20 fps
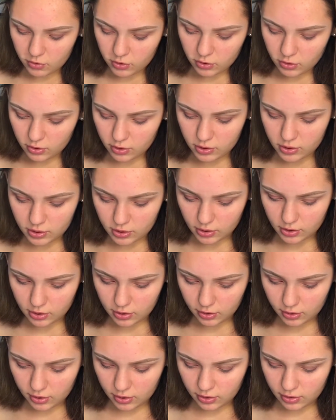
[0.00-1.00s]
going to
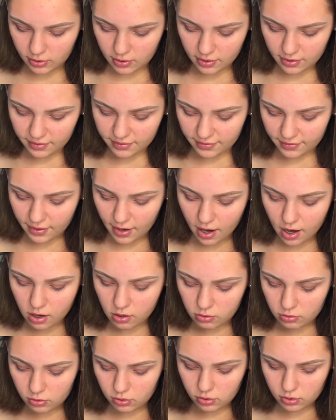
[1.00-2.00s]
clean this
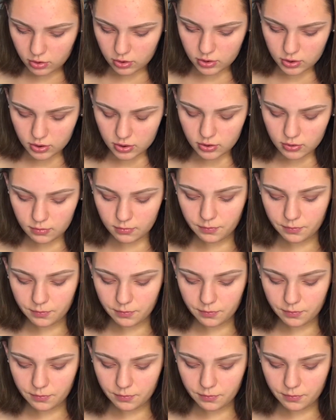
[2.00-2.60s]
out